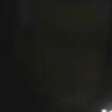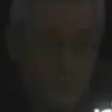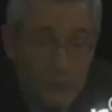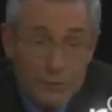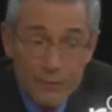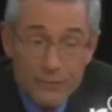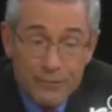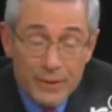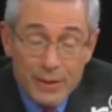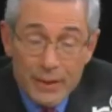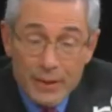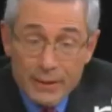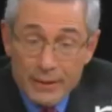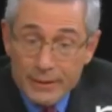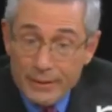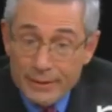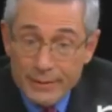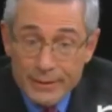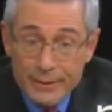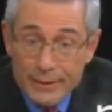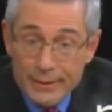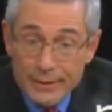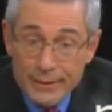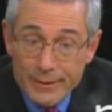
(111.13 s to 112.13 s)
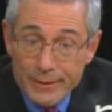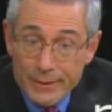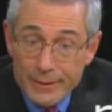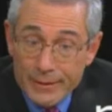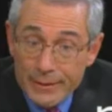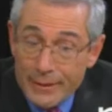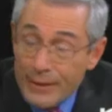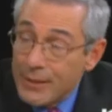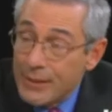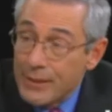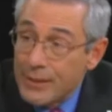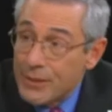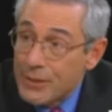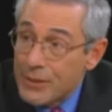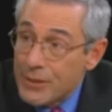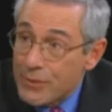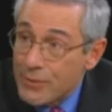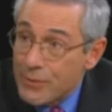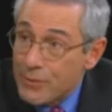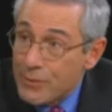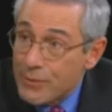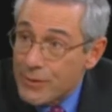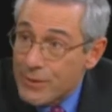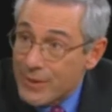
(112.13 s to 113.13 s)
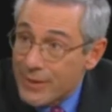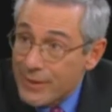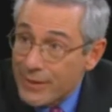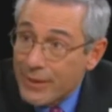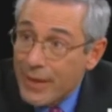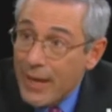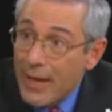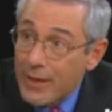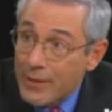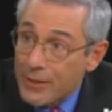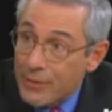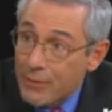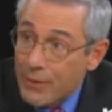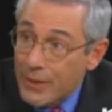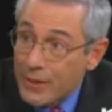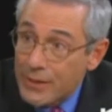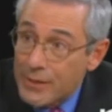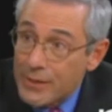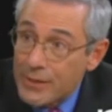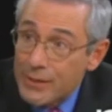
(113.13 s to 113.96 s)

Thomas Insel, director of the National Institute of Mental